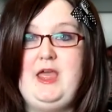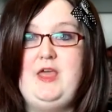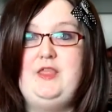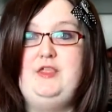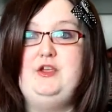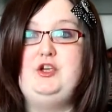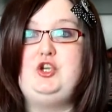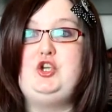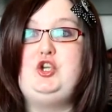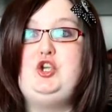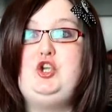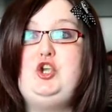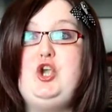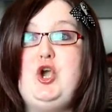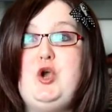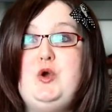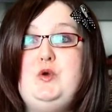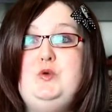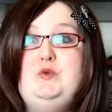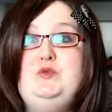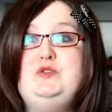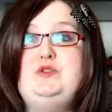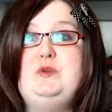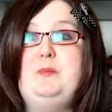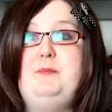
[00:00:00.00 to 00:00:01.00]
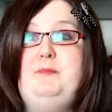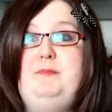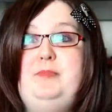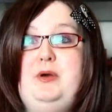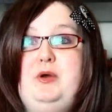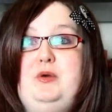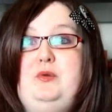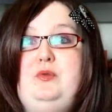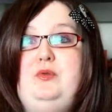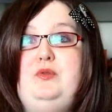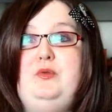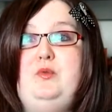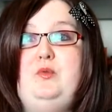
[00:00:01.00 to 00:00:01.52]
that goes
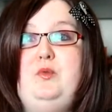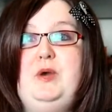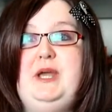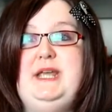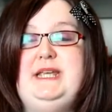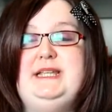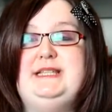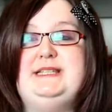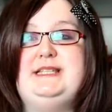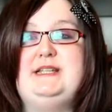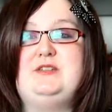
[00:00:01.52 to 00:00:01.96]
both ways.